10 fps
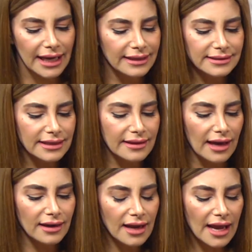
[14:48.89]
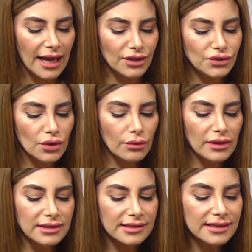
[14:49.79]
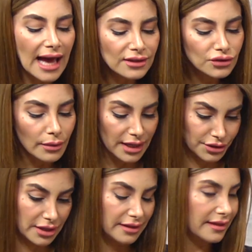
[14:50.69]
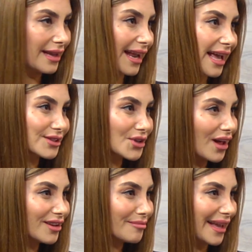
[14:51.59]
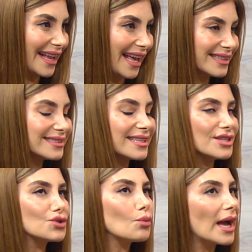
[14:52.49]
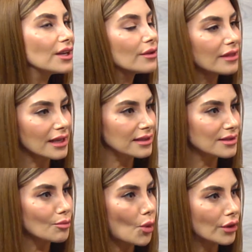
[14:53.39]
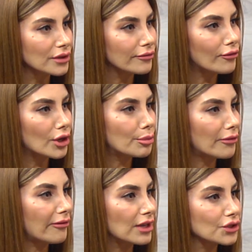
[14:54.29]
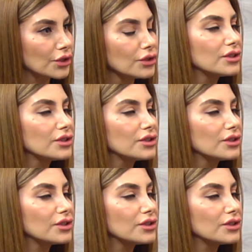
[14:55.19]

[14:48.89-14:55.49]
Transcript: I see that. And so this last question that I ask all of my guests is, why do you think it's important for a professional